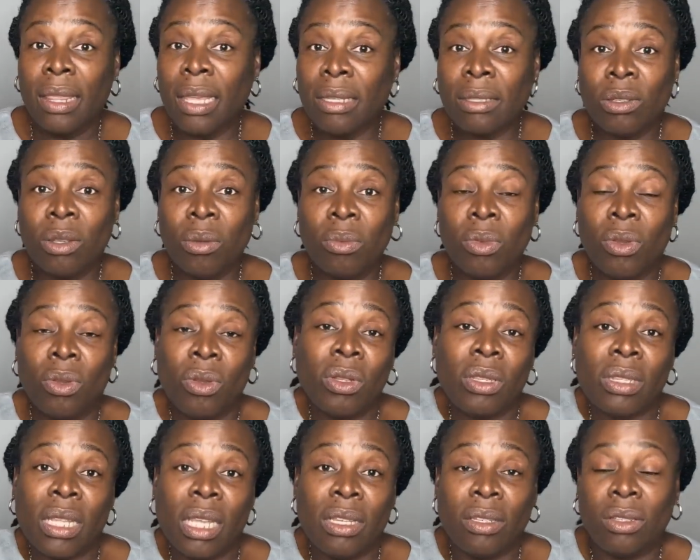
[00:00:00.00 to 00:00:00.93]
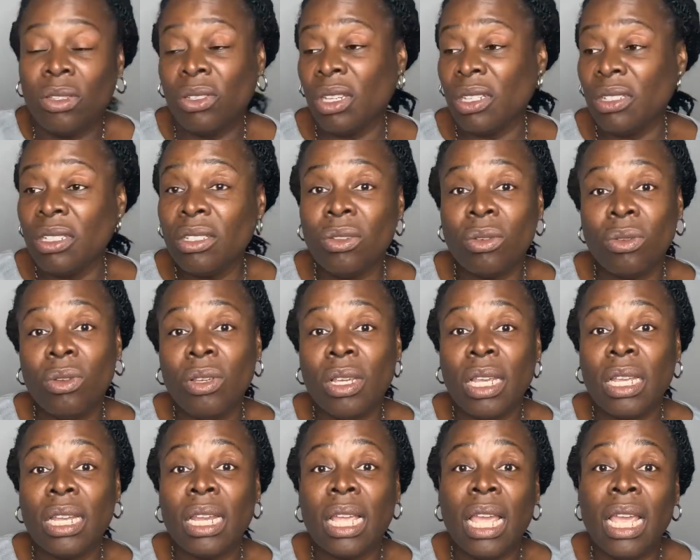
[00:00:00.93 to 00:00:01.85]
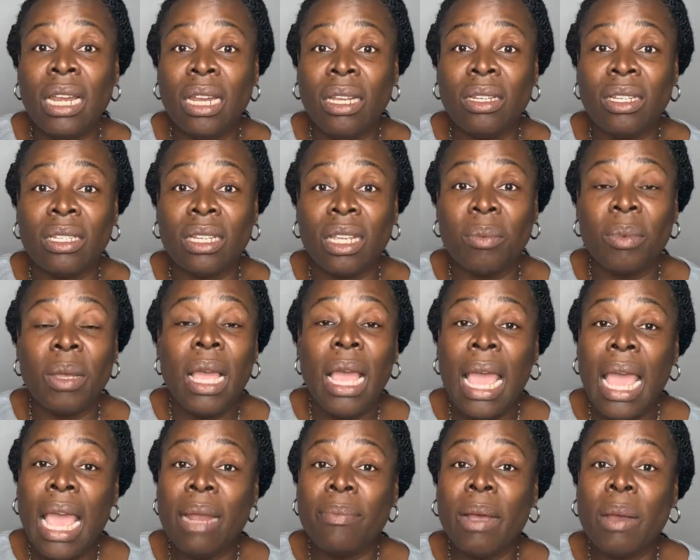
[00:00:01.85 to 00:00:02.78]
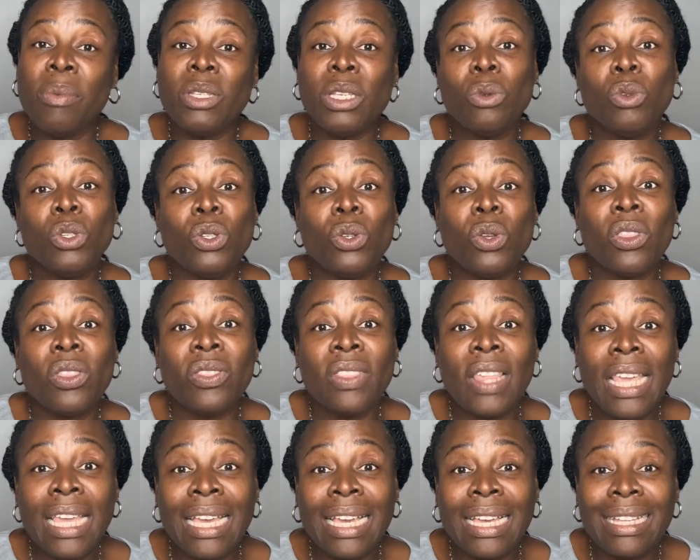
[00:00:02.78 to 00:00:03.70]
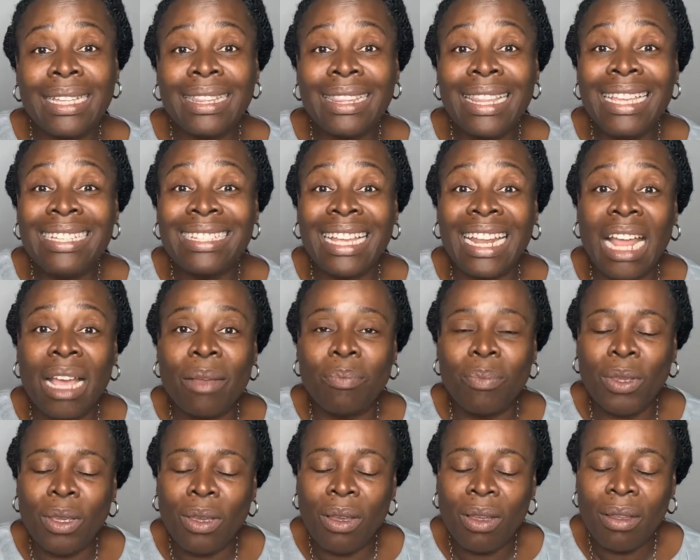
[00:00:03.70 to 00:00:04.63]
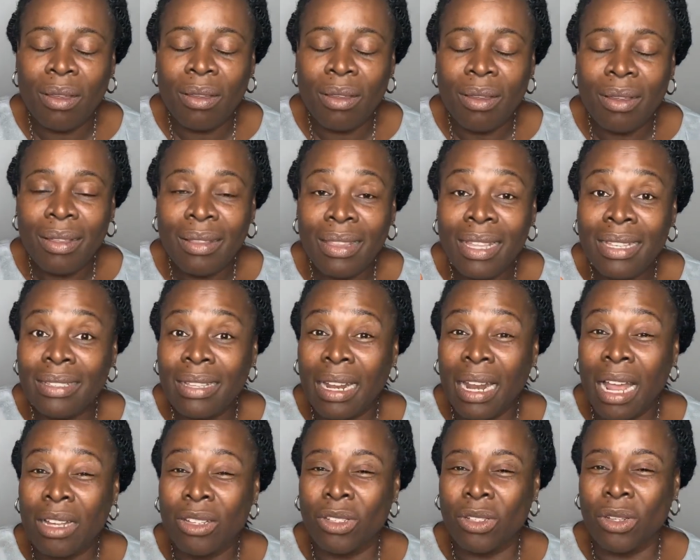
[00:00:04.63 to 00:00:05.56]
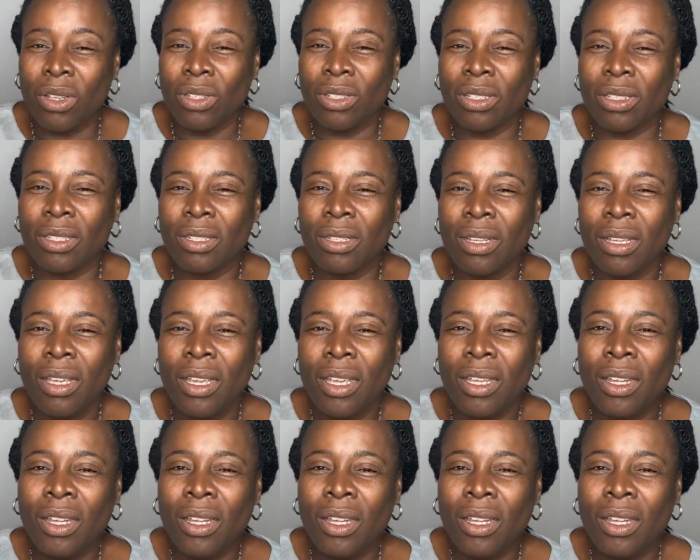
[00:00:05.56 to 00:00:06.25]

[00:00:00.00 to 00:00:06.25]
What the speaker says: There's some good things. You just need to look in a little deep. And the Bible says we should think things that are pure, things that are just.